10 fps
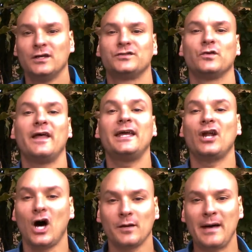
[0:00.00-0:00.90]
so they get
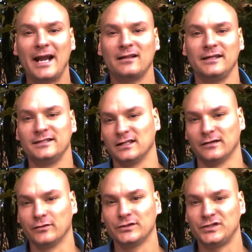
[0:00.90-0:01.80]
automatically
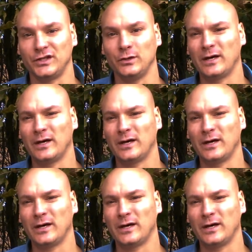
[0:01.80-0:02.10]
delivered to you.